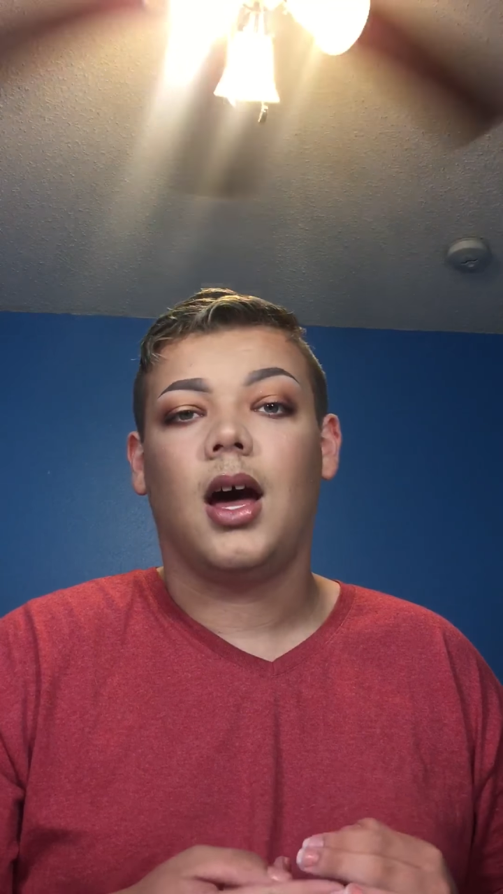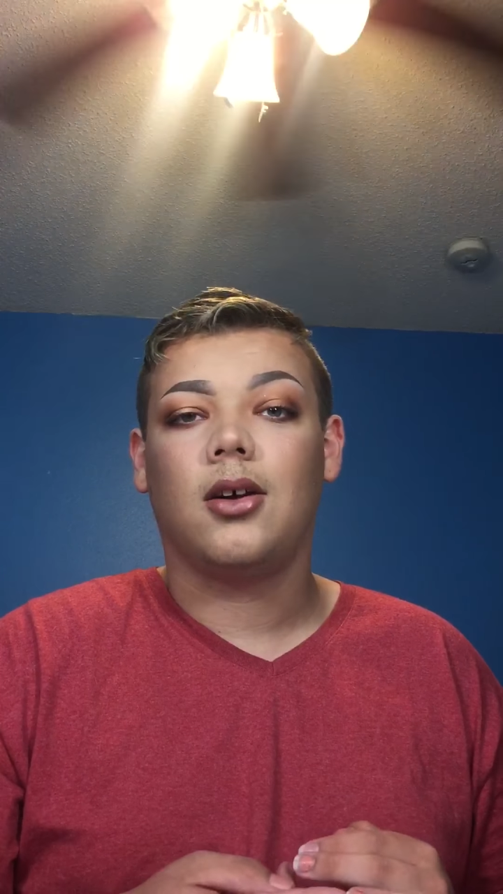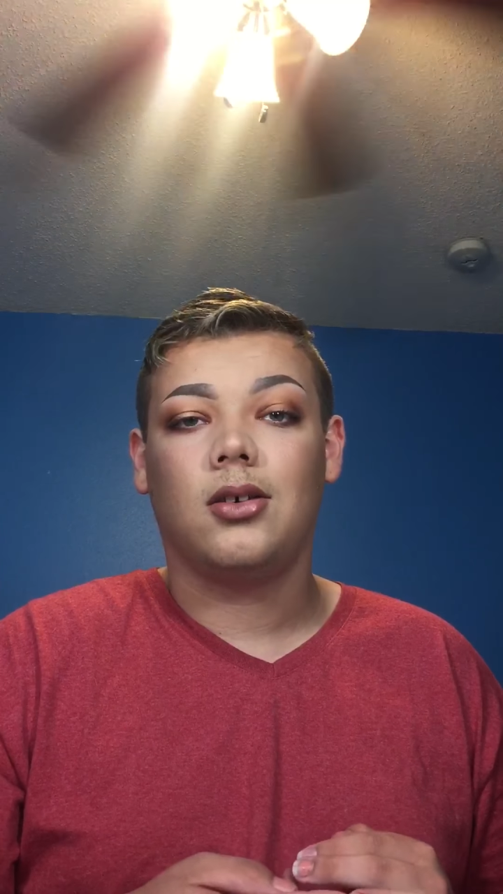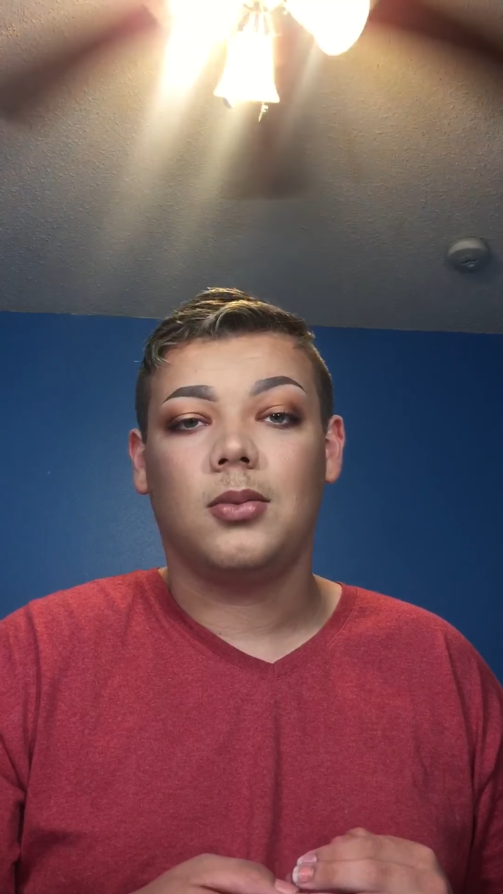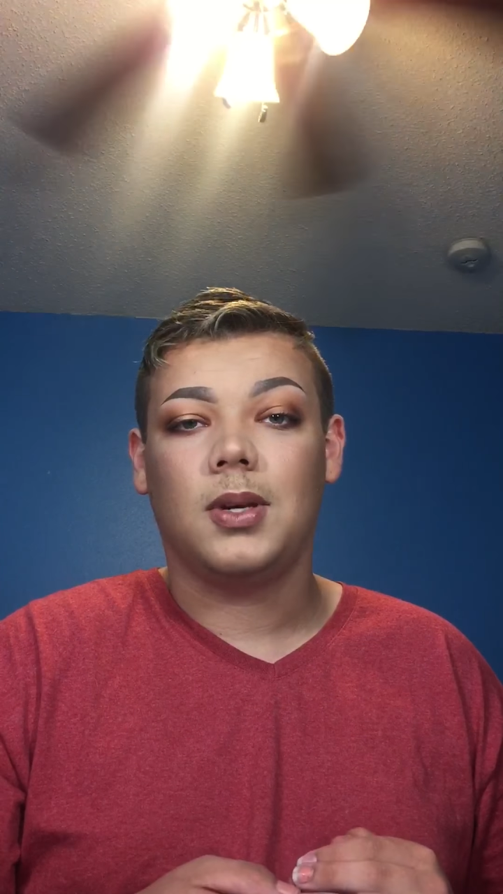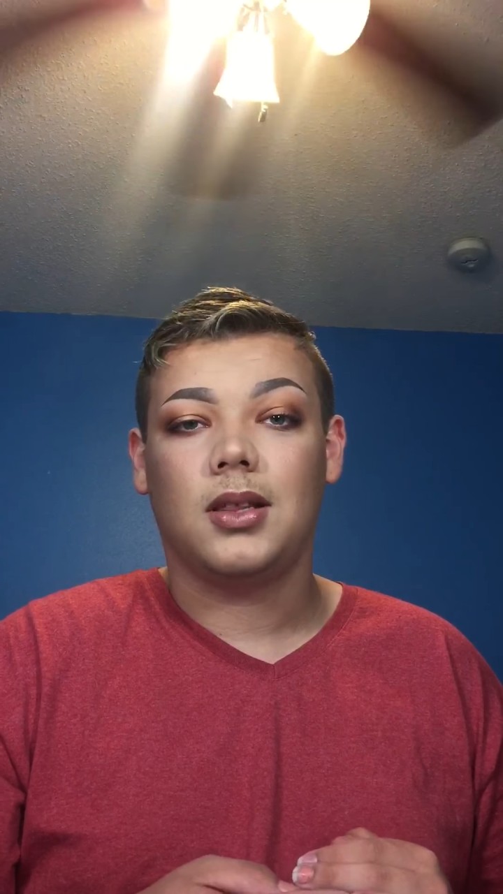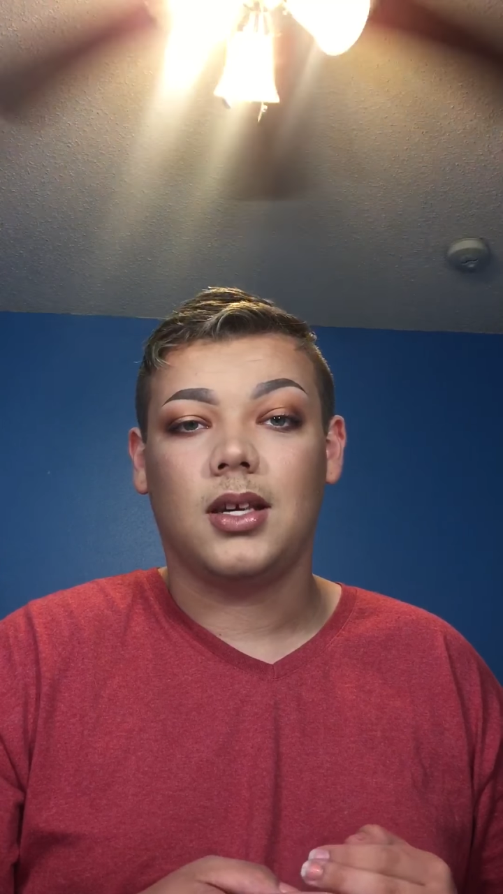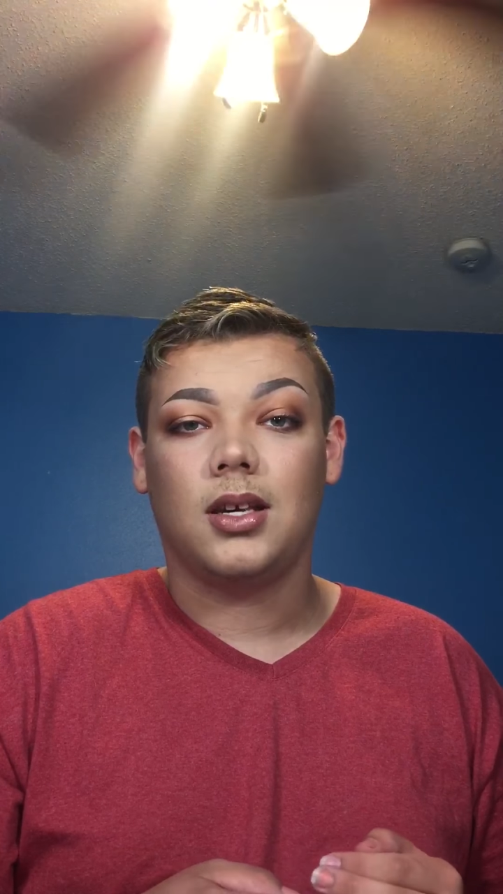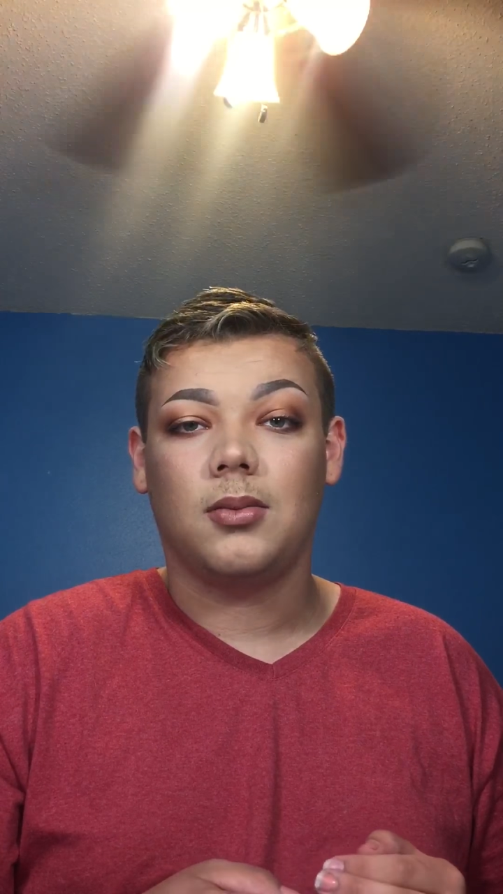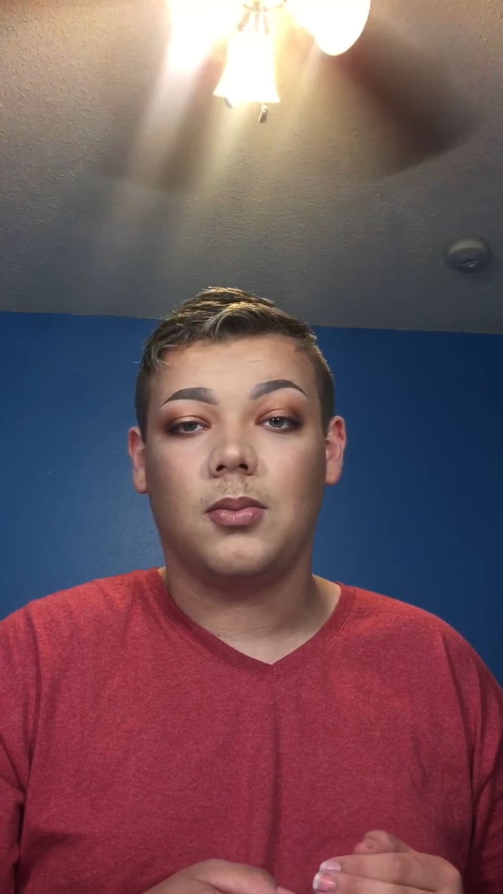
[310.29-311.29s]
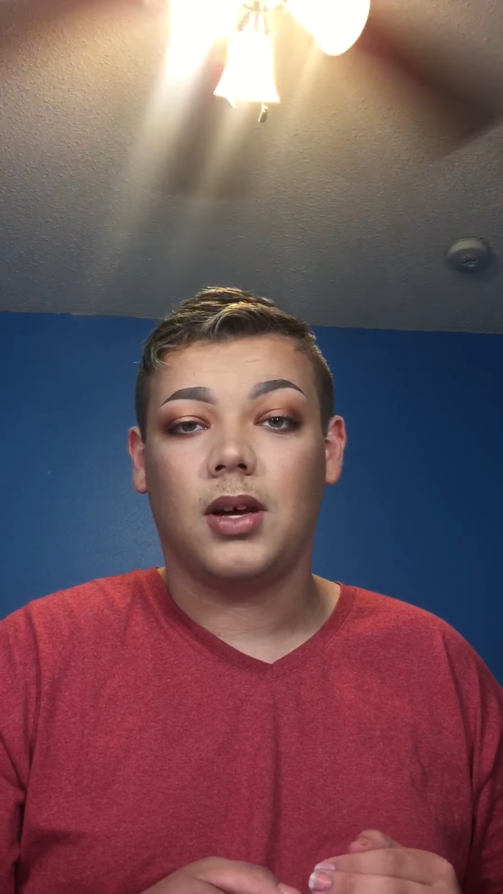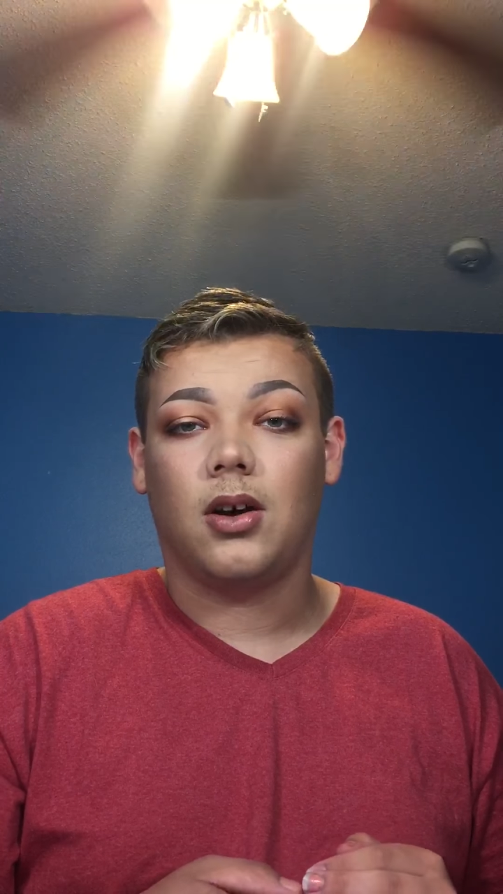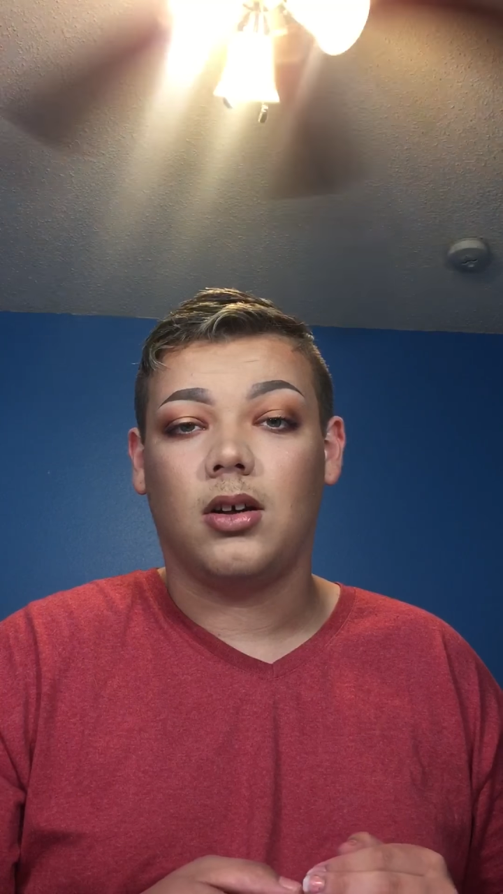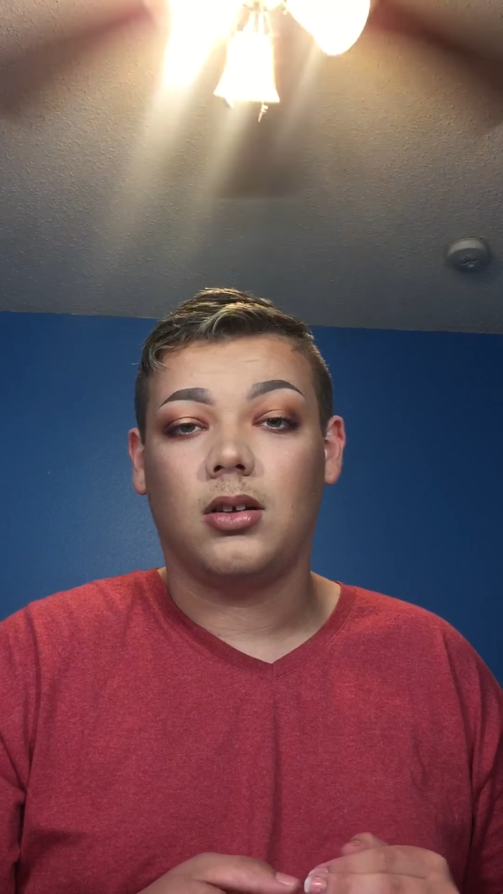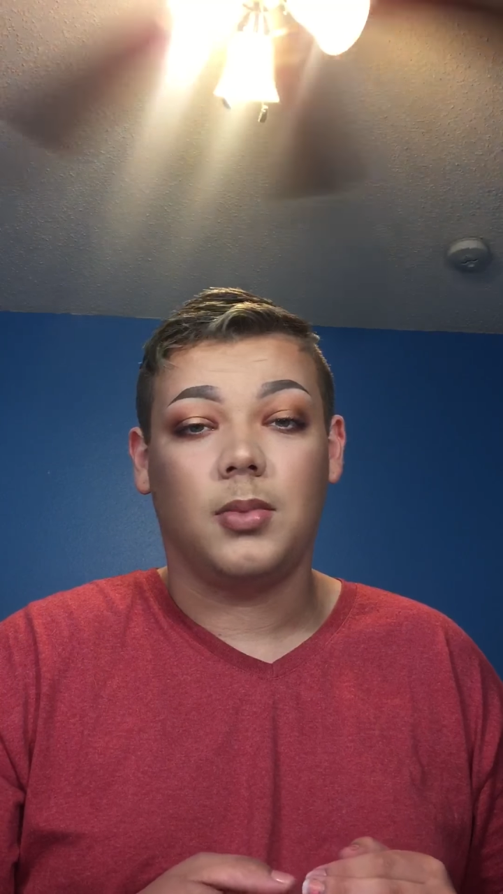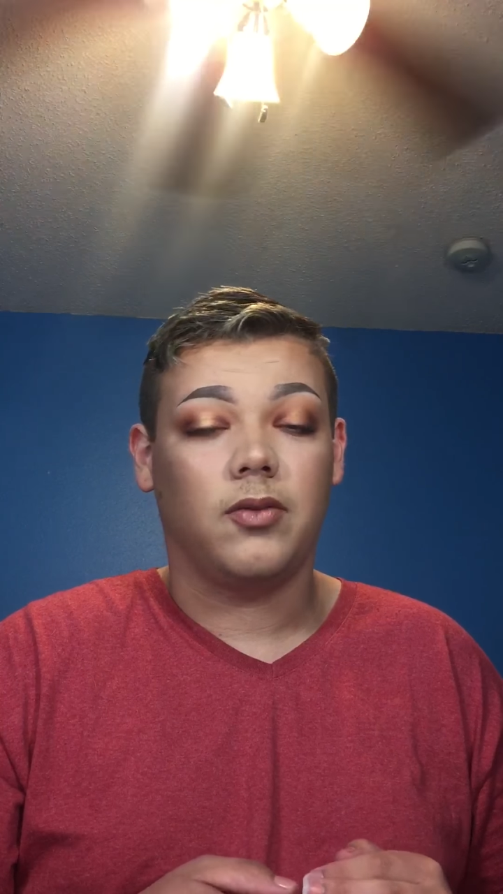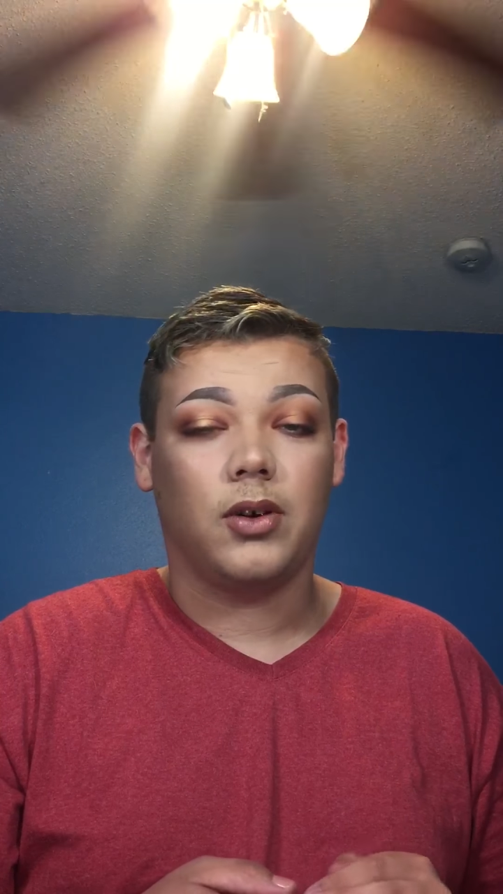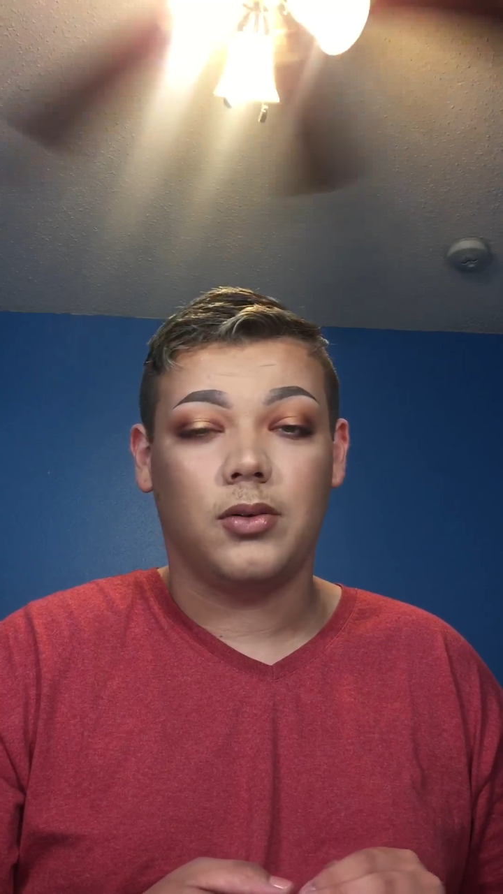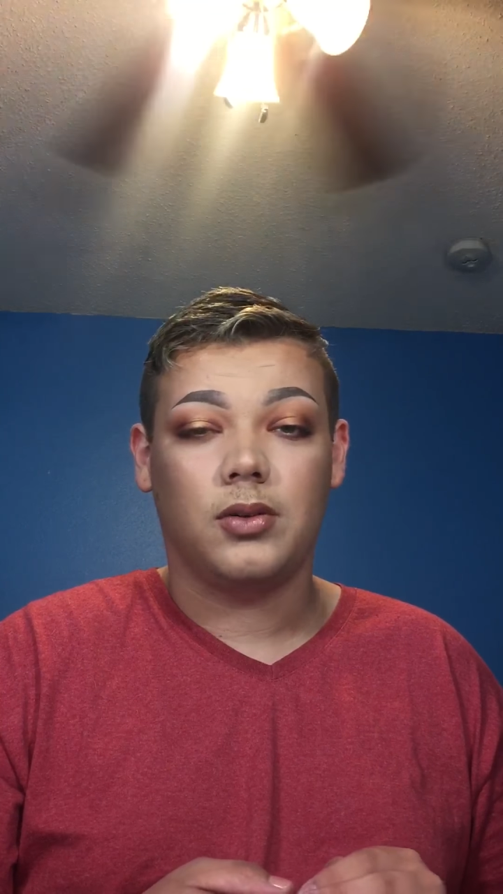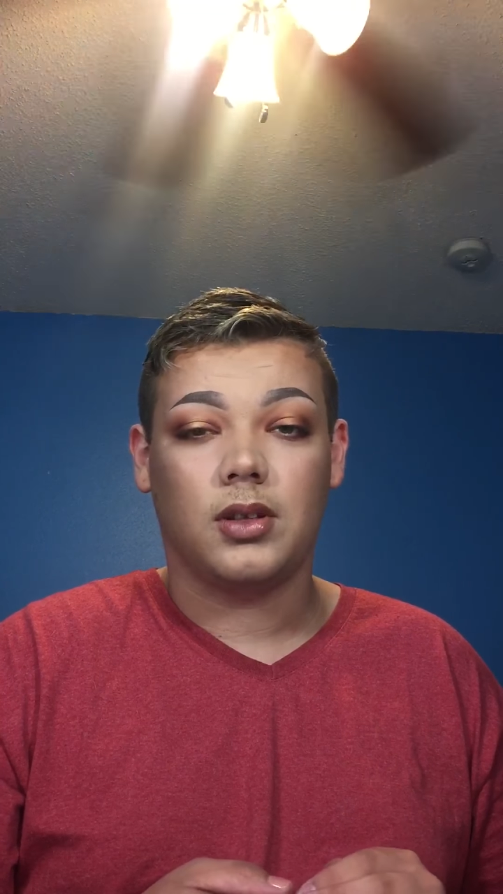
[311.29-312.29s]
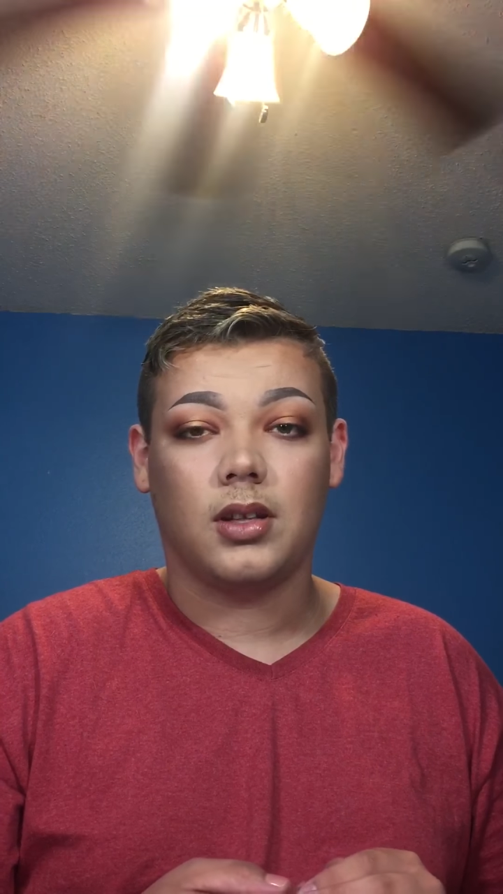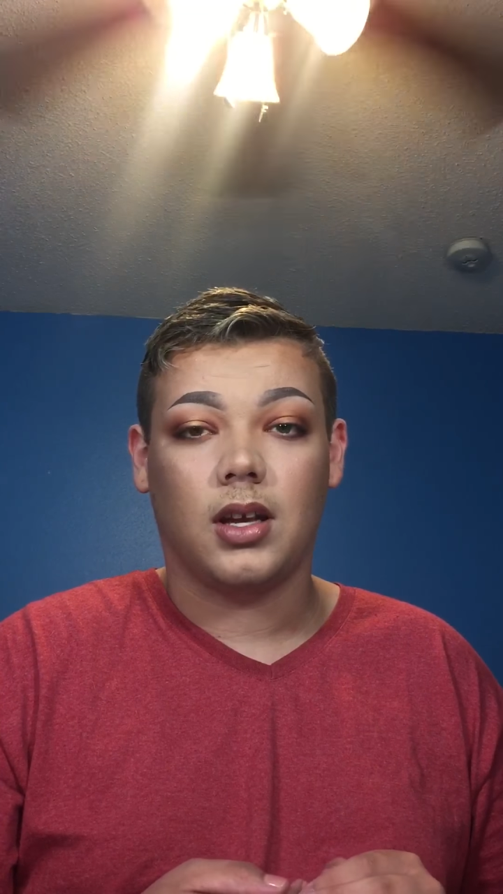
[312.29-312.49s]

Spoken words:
I own a PC, but all of my phones and,